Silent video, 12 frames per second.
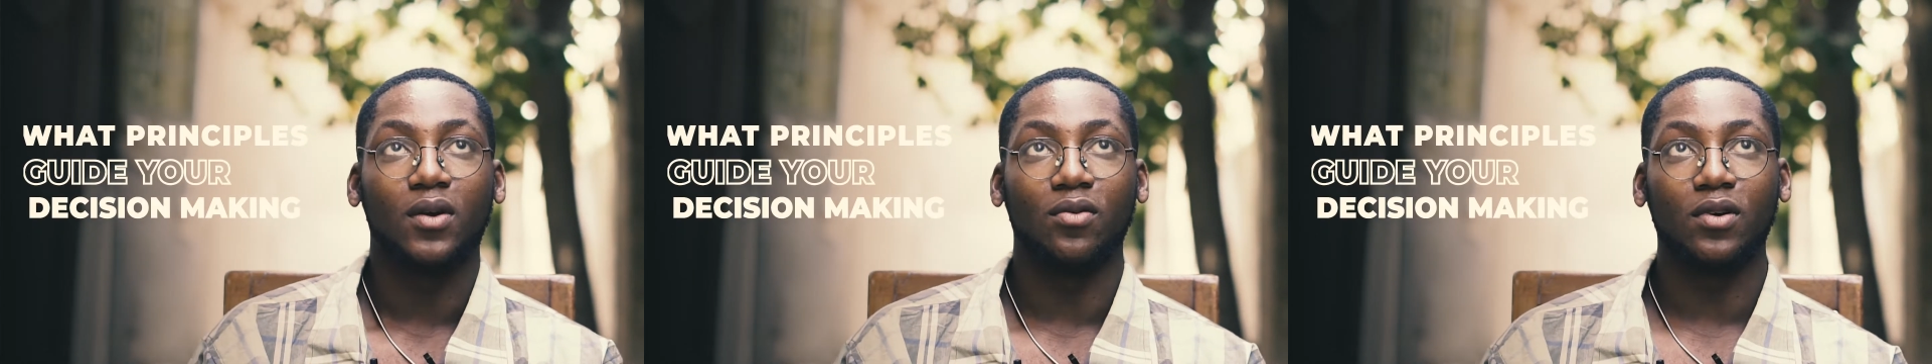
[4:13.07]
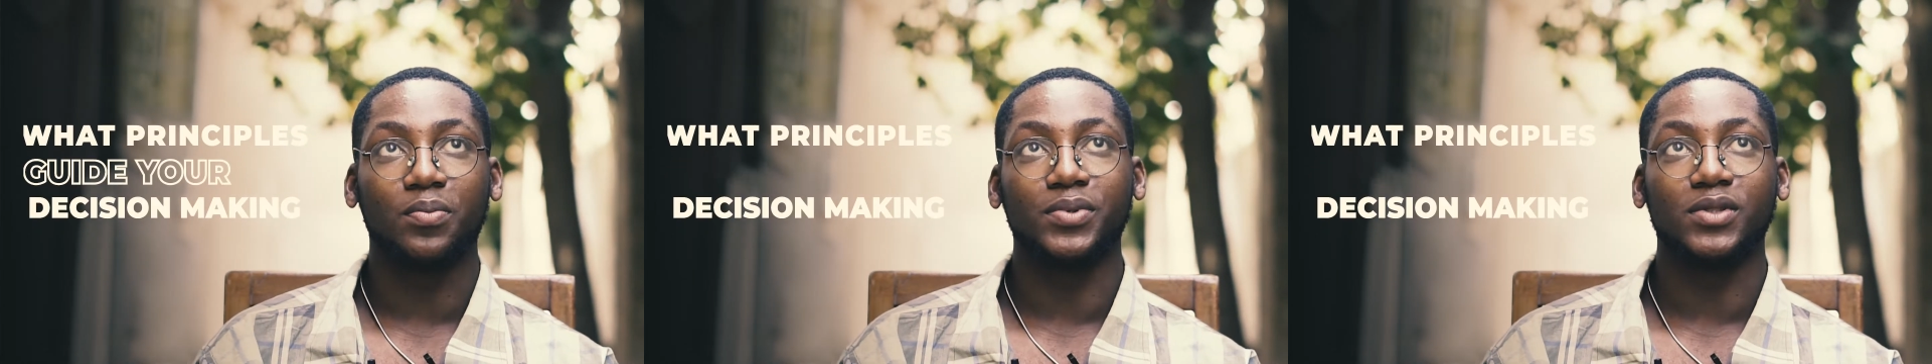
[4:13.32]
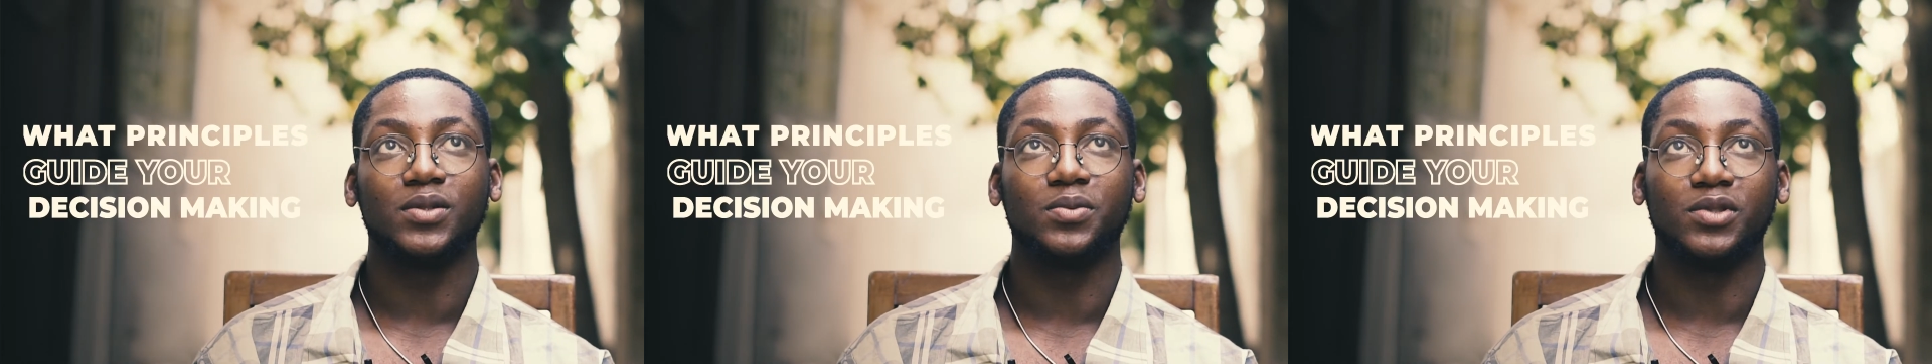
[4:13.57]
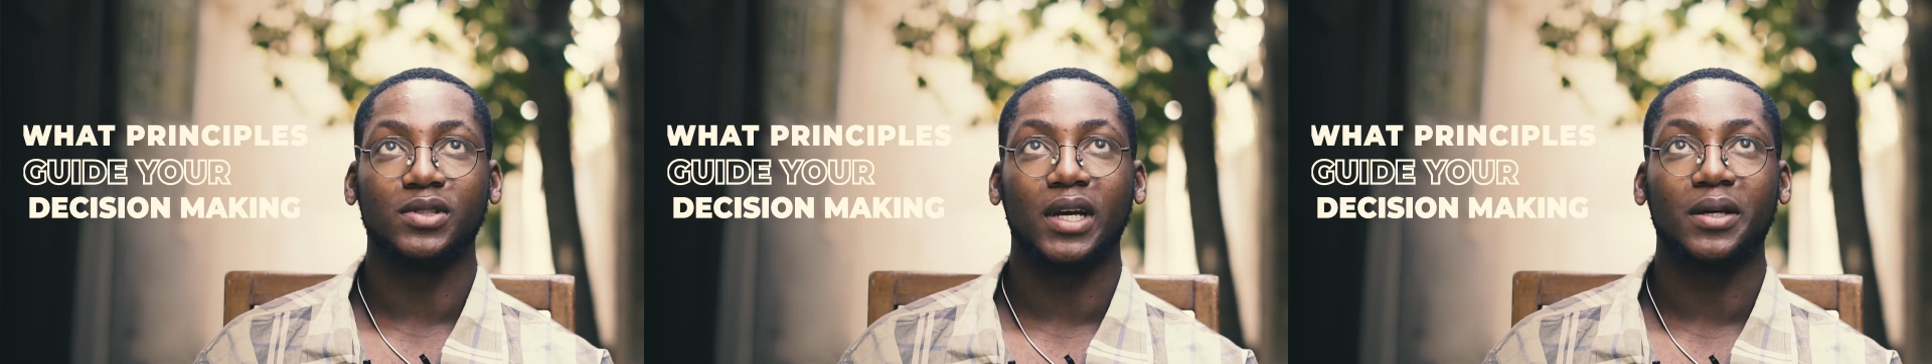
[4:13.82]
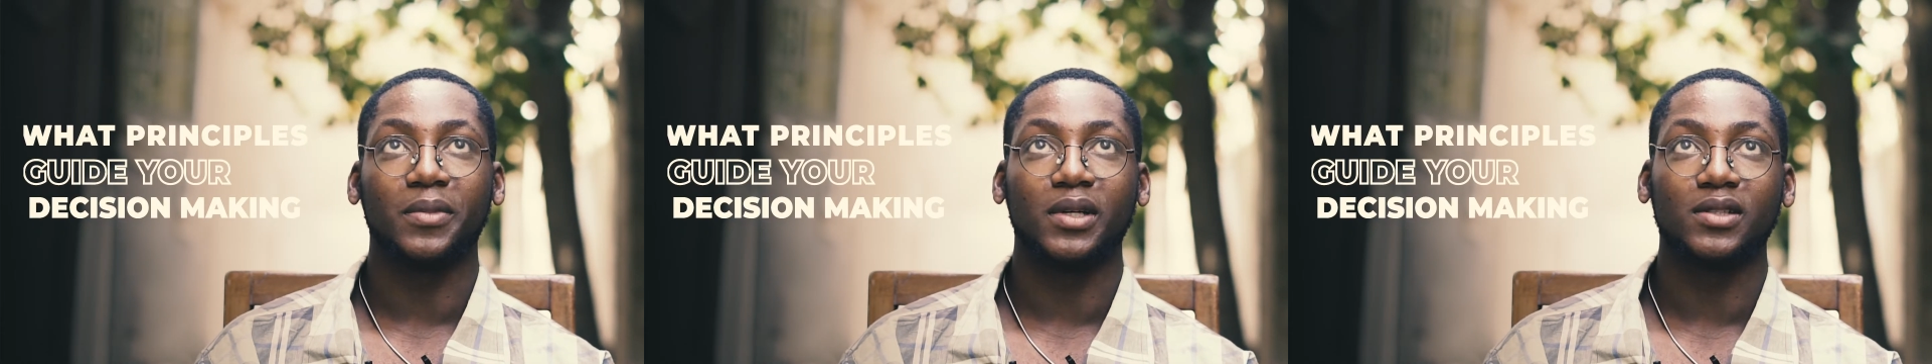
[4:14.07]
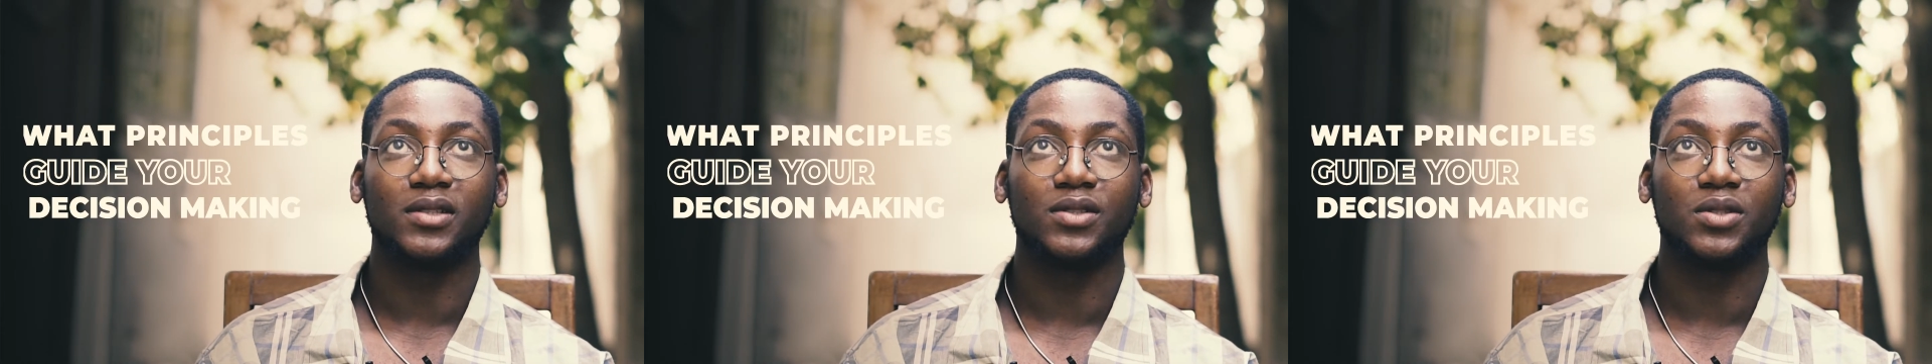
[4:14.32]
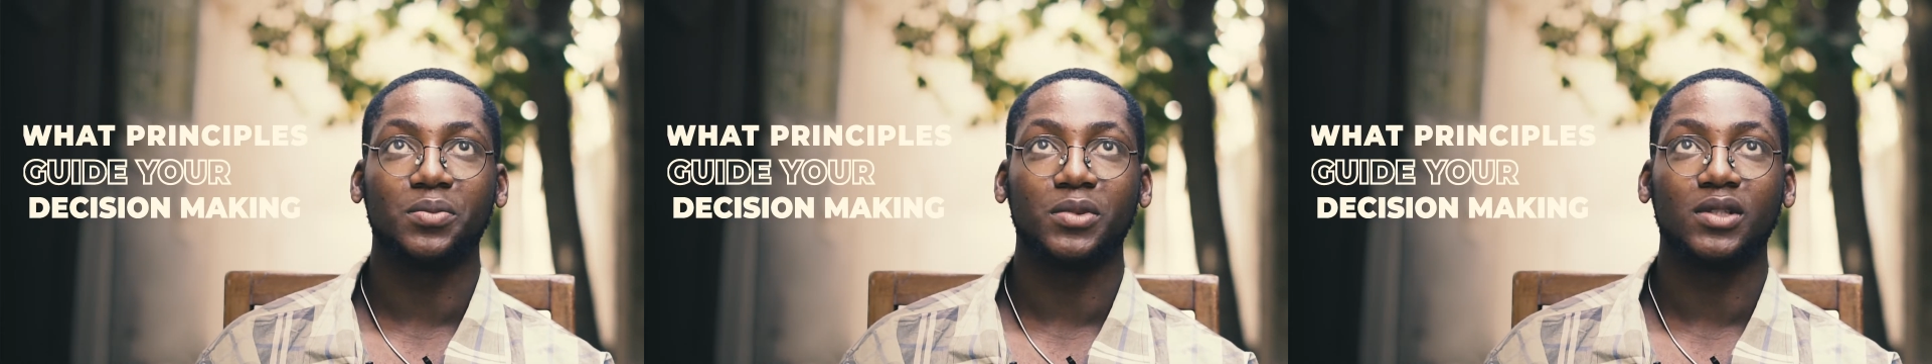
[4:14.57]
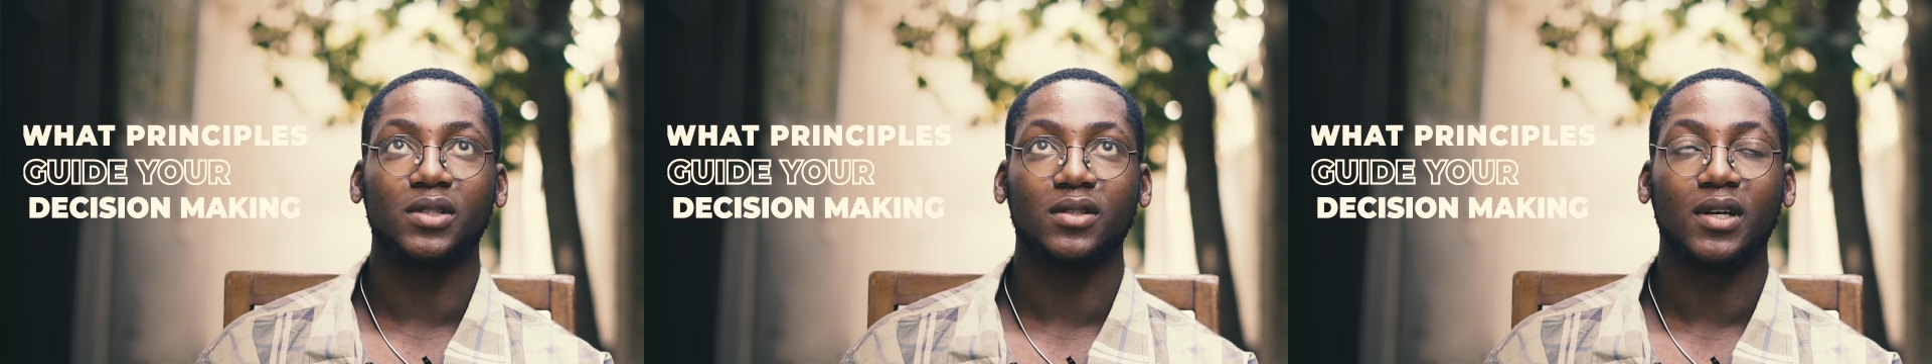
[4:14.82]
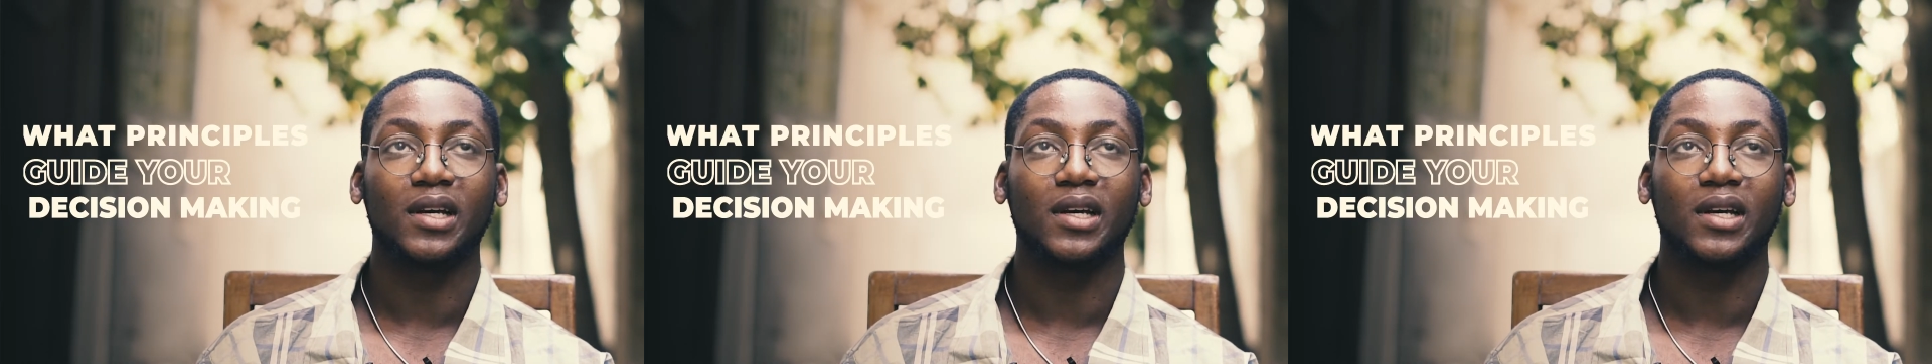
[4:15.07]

What principles guide my decision making?